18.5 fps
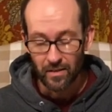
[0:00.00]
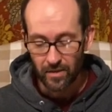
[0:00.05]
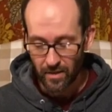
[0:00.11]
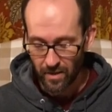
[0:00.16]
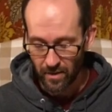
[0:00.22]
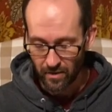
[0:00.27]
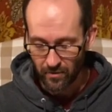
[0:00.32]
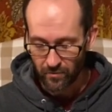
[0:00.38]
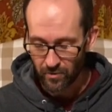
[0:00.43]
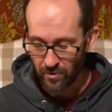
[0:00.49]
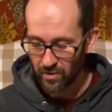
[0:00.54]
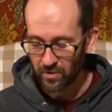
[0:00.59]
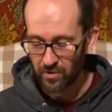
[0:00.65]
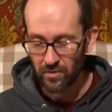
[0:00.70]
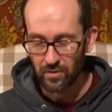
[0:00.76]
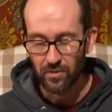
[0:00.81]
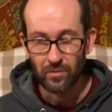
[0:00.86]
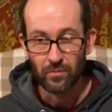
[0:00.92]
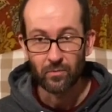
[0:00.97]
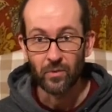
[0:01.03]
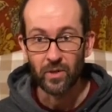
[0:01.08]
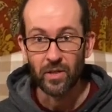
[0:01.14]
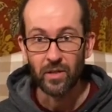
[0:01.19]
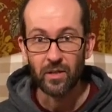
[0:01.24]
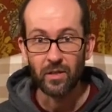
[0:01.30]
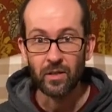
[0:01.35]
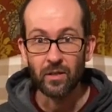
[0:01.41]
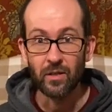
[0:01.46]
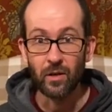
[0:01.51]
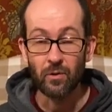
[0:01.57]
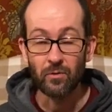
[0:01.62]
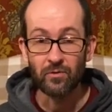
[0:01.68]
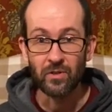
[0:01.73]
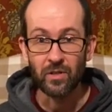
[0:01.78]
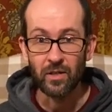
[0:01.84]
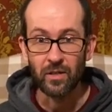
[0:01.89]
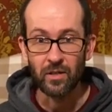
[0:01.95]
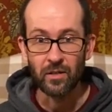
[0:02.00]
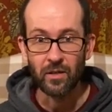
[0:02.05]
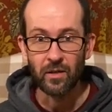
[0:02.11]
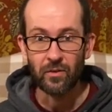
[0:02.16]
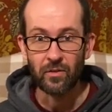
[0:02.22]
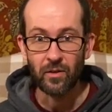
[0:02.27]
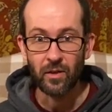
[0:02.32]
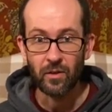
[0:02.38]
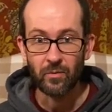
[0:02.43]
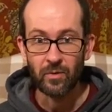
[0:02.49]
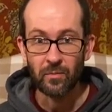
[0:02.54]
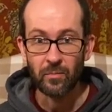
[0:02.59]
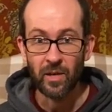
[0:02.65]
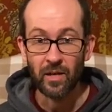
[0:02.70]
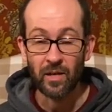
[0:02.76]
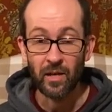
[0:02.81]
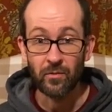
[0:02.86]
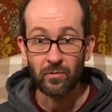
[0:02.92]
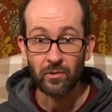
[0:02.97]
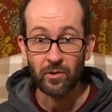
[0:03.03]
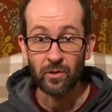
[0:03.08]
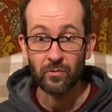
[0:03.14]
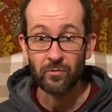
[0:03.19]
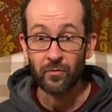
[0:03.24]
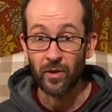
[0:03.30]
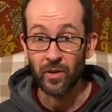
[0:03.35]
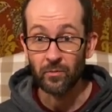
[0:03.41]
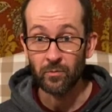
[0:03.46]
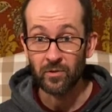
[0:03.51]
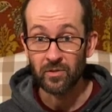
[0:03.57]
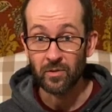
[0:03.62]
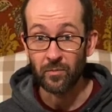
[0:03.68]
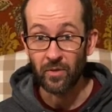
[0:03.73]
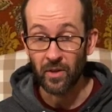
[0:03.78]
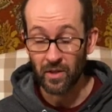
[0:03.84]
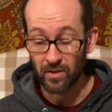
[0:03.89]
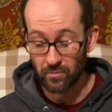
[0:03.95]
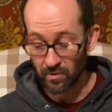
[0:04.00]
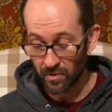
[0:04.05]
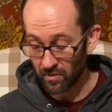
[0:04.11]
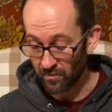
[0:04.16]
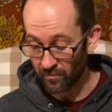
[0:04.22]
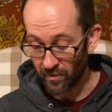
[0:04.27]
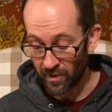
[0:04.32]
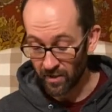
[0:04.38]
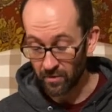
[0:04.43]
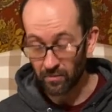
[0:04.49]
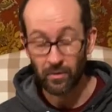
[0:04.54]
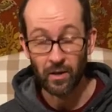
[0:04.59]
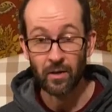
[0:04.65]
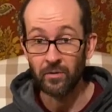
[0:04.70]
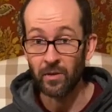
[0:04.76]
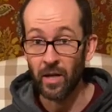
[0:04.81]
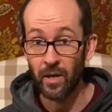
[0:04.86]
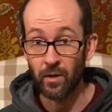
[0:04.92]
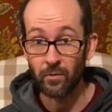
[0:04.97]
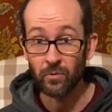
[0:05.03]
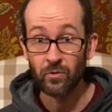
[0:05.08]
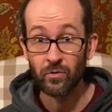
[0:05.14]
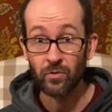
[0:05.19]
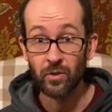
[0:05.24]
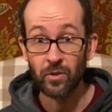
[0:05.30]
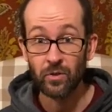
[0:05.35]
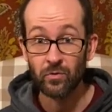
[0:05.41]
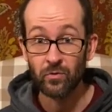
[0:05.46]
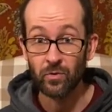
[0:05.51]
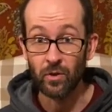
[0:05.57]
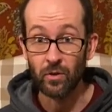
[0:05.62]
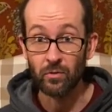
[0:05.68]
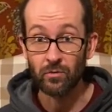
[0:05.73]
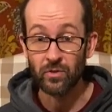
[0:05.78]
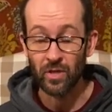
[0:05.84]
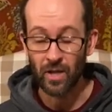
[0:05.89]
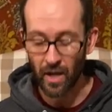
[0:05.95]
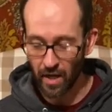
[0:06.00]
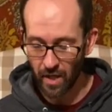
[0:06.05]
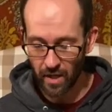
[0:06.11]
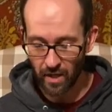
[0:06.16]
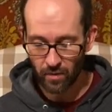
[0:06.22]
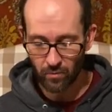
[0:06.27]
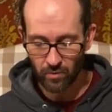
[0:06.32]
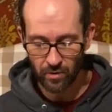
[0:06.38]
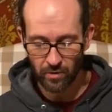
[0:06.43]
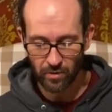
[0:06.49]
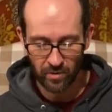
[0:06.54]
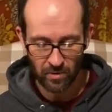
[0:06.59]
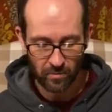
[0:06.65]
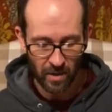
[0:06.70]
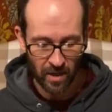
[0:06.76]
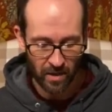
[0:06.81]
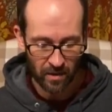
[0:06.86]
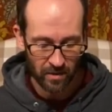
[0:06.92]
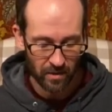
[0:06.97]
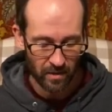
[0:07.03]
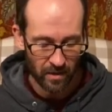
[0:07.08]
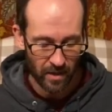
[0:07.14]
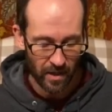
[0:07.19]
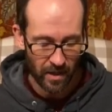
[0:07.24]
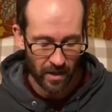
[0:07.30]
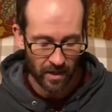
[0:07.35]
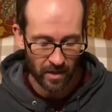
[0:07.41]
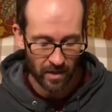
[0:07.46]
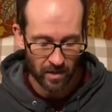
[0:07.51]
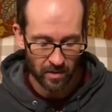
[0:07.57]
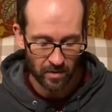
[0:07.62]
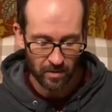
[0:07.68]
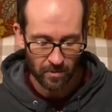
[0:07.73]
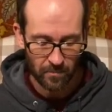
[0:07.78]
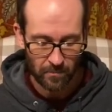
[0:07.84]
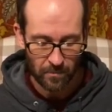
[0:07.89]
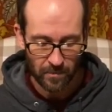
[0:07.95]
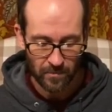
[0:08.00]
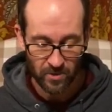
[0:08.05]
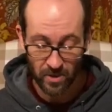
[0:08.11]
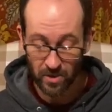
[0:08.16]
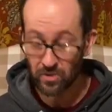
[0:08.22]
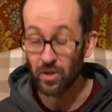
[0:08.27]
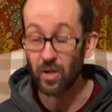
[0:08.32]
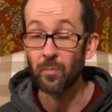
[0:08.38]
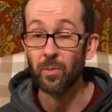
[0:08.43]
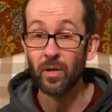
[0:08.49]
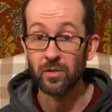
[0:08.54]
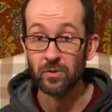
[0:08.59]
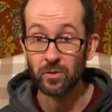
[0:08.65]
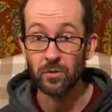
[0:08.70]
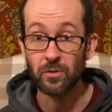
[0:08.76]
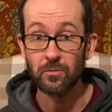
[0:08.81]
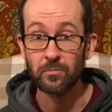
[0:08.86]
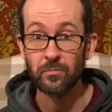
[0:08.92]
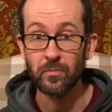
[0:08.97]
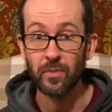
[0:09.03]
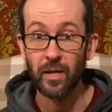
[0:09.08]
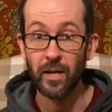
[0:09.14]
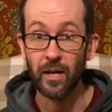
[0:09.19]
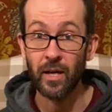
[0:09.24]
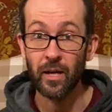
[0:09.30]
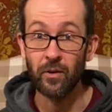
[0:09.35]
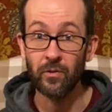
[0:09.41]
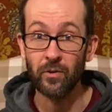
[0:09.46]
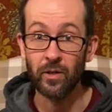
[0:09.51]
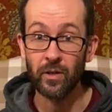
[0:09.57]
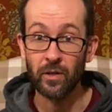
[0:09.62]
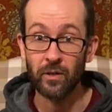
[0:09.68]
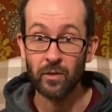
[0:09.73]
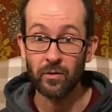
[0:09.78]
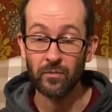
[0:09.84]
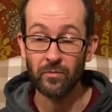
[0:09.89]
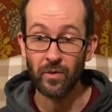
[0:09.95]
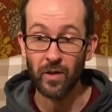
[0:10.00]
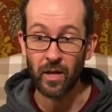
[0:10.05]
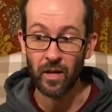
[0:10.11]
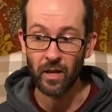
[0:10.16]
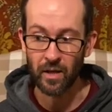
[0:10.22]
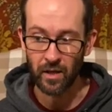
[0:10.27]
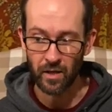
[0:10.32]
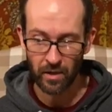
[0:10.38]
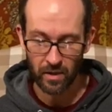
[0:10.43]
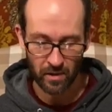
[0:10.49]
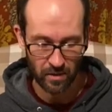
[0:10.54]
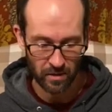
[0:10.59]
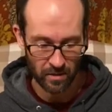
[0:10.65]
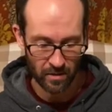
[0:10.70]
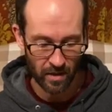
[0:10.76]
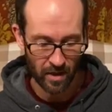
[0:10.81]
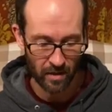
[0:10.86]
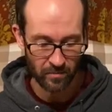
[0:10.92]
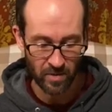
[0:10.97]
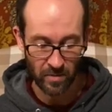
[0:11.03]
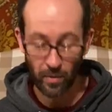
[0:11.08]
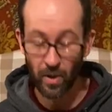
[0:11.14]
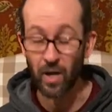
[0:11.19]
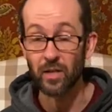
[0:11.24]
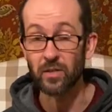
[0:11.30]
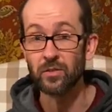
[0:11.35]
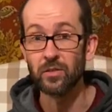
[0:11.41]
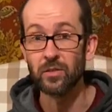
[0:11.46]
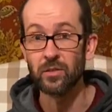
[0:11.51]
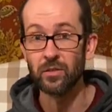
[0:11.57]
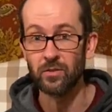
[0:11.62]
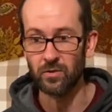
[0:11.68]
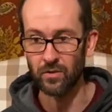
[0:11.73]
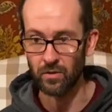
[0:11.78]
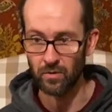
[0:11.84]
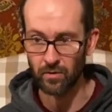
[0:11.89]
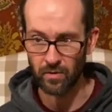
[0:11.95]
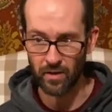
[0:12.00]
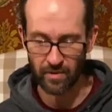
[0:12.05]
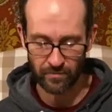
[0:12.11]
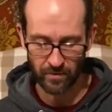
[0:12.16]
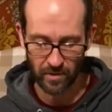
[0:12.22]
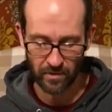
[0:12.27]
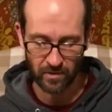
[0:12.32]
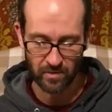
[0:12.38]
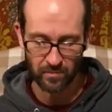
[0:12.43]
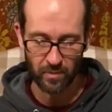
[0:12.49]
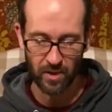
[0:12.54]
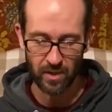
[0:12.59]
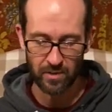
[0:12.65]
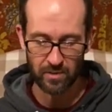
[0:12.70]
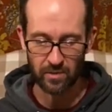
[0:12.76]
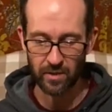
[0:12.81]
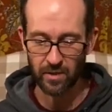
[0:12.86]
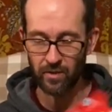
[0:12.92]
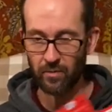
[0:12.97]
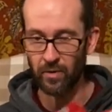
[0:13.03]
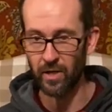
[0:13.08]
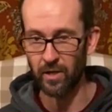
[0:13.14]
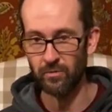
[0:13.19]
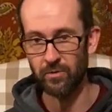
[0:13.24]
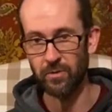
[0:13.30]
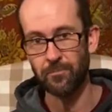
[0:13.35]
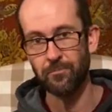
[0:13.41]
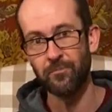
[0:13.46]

Okay, for this week in OT, I thought we might have a little fun with some things we could find around the house. So today we're going to make a jigsaw puzzle out of an empty box. So I found this box laying around.